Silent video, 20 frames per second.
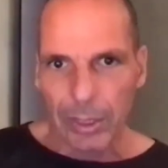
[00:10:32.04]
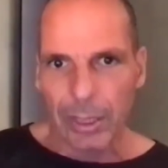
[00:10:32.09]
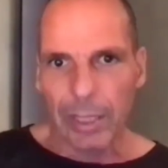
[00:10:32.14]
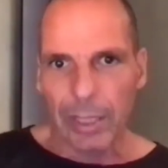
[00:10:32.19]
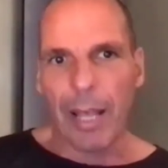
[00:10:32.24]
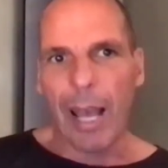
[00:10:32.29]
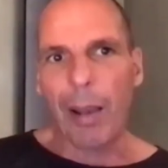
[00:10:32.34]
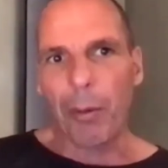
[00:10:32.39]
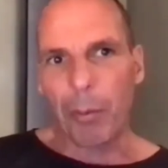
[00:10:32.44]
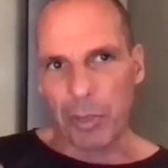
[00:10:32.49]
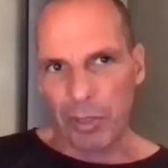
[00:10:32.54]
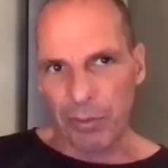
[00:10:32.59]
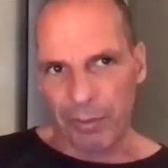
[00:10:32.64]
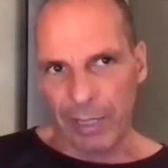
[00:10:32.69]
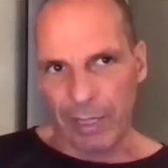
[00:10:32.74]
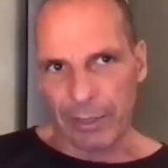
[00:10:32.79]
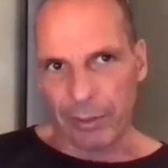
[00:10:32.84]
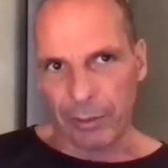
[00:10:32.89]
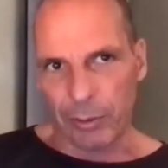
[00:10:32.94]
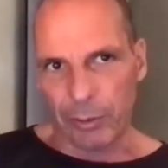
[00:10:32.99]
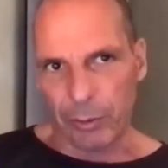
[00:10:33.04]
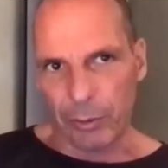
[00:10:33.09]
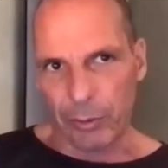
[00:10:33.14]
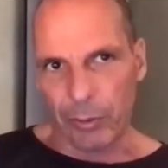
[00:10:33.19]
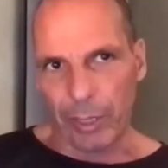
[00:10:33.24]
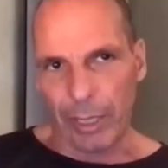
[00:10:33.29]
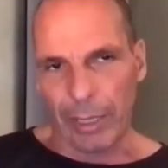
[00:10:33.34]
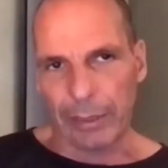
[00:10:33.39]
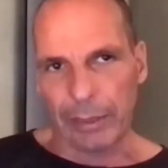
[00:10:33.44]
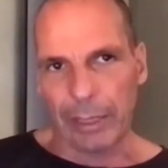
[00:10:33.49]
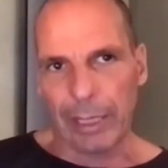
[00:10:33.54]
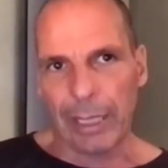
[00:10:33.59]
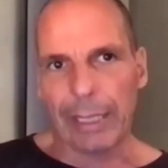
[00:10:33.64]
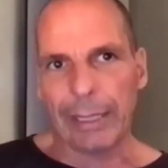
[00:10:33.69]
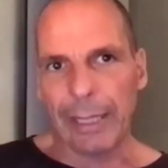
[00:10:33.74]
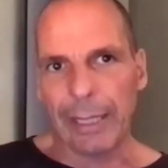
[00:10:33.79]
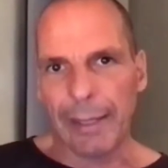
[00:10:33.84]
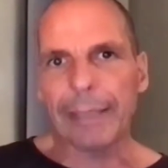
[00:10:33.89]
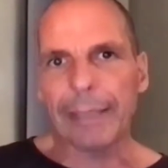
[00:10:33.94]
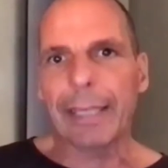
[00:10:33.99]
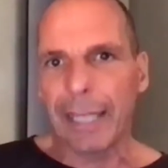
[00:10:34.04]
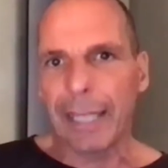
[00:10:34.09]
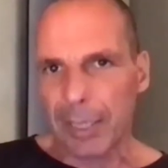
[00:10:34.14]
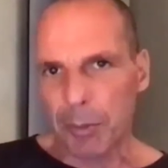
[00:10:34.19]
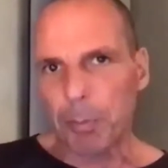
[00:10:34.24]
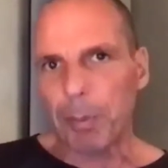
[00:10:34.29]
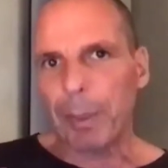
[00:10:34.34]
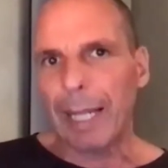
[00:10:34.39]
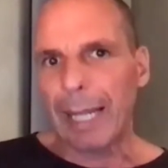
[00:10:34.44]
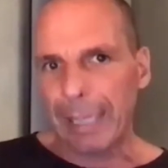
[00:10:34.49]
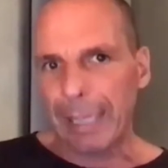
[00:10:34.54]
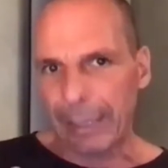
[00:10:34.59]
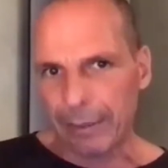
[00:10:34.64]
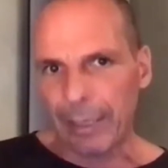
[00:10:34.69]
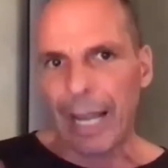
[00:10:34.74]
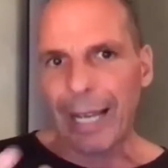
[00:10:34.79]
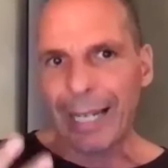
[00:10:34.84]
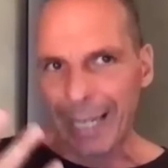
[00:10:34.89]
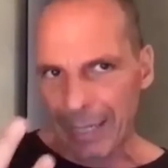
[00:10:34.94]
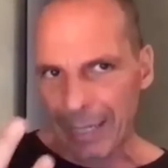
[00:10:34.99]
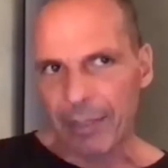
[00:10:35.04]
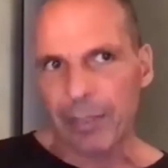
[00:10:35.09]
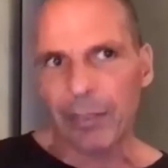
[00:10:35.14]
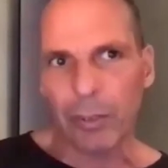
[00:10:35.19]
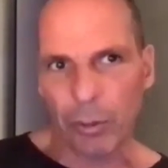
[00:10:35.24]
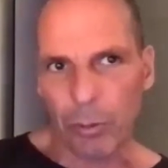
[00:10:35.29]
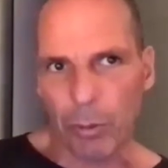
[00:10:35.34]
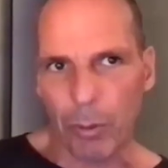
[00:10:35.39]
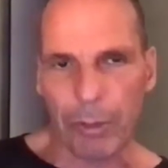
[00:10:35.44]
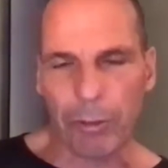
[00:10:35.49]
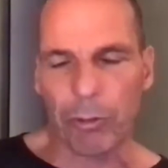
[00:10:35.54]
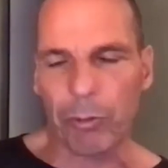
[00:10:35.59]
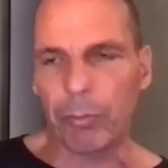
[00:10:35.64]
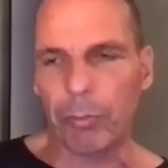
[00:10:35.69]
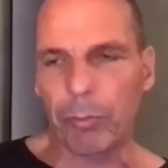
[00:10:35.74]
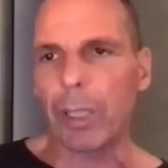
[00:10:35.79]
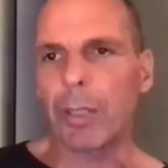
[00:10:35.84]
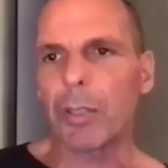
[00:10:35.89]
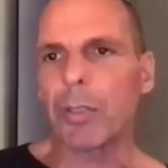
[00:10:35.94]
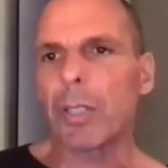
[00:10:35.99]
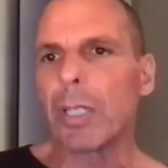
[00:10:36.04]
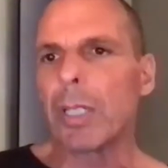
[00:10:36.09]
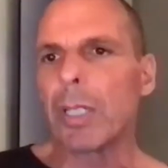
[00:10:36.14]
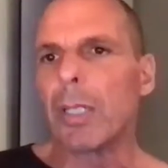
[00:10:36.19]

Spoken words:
I was invited to do that. And in that I answered your question because,